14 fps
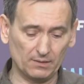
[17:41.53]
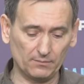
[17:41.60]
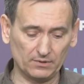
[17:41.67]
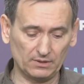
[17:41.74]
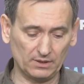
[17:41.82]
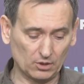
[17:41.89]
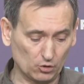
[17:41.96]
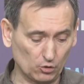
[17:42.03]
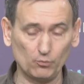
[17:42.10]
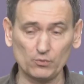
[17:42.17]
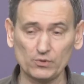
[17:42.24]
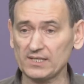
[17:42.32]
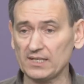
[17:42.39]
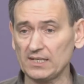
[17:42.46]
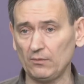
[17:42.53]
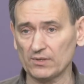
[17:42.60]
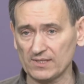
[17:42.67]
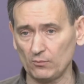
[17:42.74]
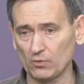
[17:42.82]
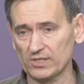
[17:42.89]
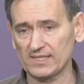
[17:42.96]
So the essence
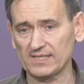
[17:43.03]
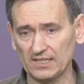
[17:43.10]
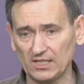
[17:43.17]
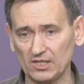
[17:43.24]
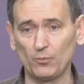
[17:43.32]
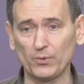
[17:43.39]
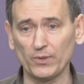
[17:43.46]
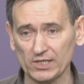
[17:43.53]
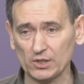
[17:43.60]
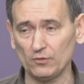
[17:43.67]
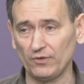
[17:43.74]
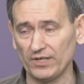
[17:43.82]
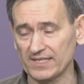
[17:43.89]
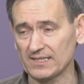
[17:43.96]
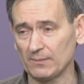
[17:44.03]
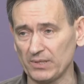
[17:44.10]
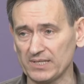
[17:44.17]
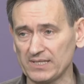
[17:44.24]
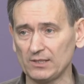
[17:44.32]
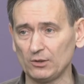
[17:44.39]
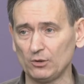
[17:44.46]
of this law is quite
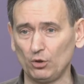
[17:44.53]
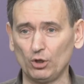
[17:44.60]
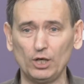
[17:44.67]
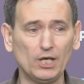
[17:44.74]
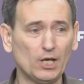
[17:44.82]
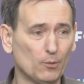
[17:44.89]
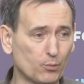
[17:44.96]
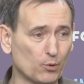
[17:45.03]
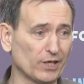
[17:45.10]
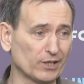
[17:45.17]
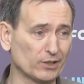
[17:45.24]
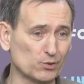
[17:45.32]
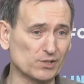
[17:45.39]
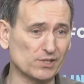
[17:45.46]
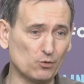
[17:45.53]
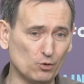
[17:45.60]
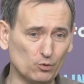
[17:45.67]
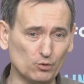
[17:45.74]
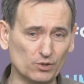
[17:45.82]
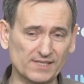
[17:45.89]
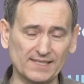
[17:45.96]
simple. You may
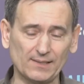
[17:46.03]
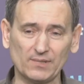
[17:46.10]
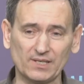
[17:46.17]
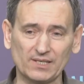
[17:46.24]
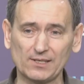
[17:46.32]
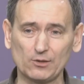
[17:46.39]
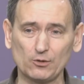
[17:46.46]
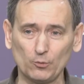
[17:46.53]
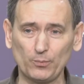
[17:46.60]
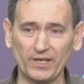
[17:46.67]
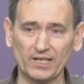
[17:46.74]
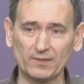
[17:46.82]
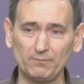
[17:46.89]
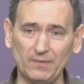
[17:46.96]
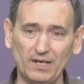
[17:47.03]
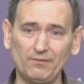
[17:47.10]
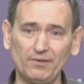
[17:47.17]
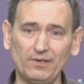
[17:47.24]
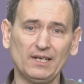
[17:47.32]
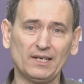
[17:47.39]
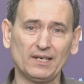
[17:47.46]
find the explanation in
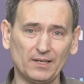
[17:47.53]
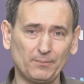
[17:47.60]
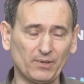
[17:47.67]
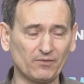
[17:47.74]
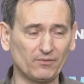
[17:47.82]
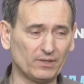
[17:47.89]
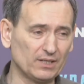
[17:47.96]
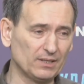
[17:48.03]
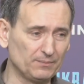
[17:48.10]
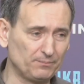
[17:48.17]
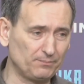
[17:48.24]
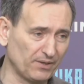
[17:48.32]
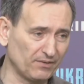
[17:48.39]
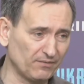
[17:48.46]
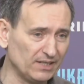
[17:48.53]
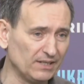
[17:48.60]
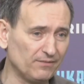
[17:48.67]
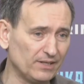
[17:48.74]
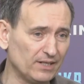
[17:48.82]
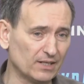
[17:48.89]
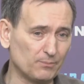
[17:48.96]
the explanatory notice
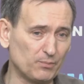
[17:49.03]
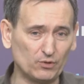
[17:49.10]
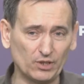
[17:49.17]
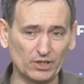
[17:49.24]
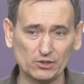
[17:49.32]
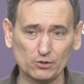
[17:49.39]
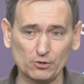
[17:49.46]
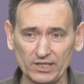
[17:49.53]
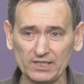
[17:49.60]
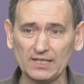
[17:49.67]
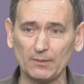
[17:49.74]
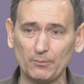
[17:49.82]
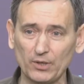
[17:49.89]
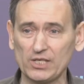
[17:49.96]
to this draft law.